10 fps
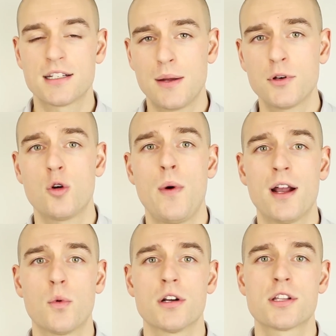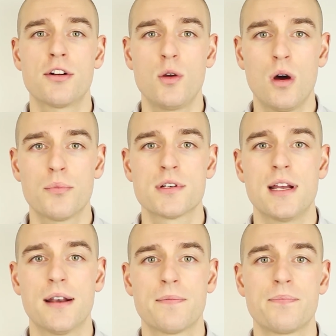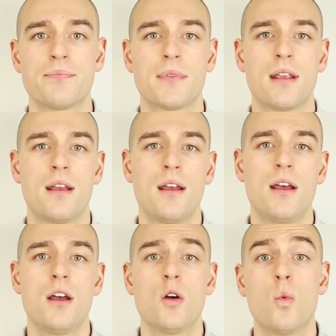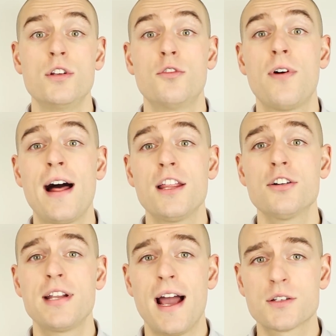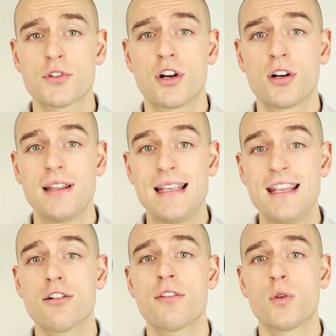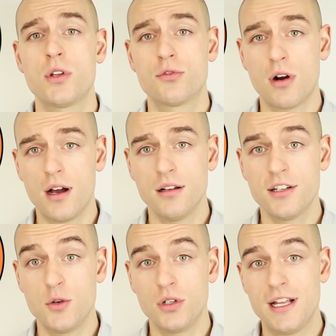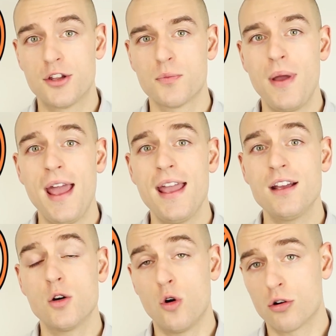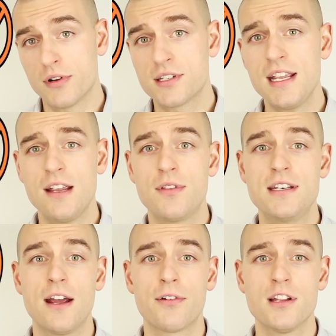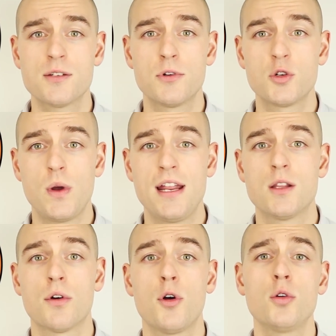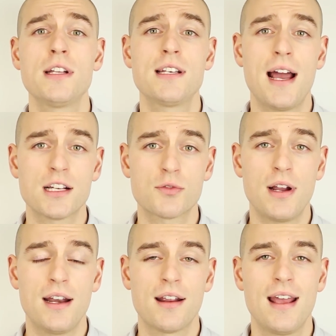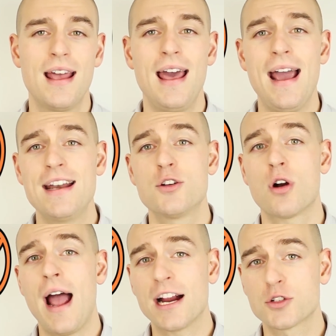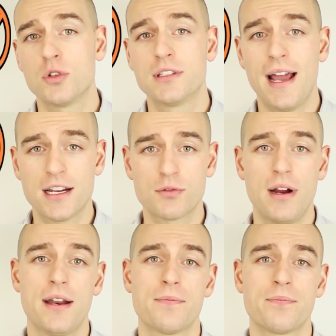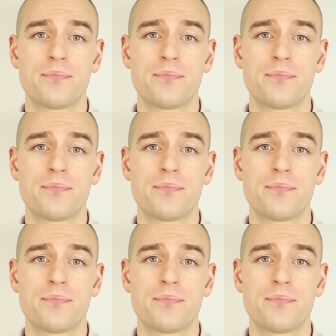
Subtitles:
except in Quebec where it's 31%. When you file your tax return in the year of the withdrawal, you will either pay or receive the difference between the withholding tax rate and your actual tax rate.